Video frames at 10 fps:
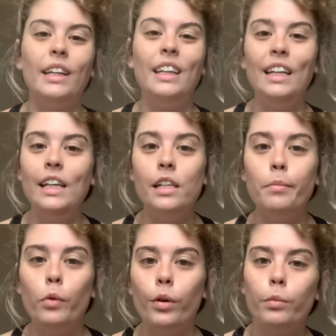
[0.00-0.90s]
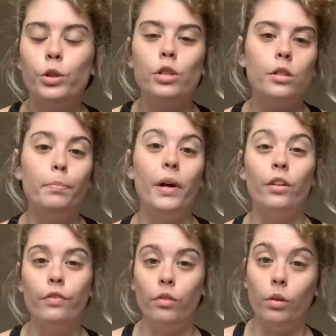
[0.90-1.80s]
heated more, which is better
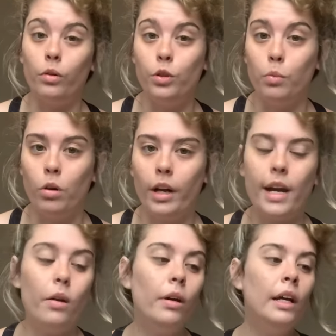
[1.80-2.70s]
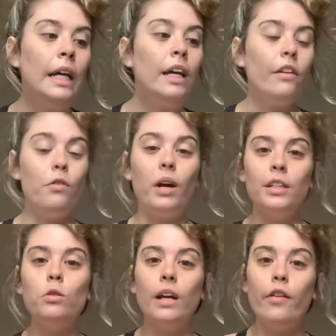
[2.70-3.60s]
for your workout. If you guys
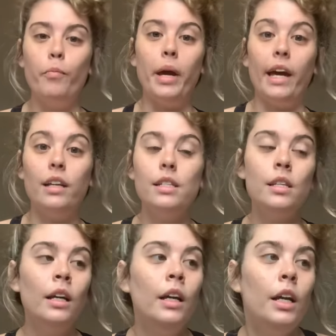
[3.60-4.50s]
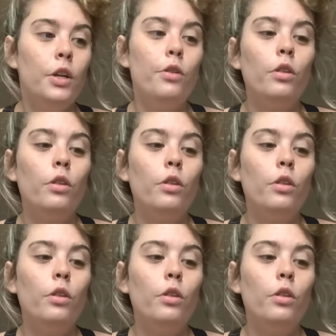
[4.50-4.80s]
don't have bands, you could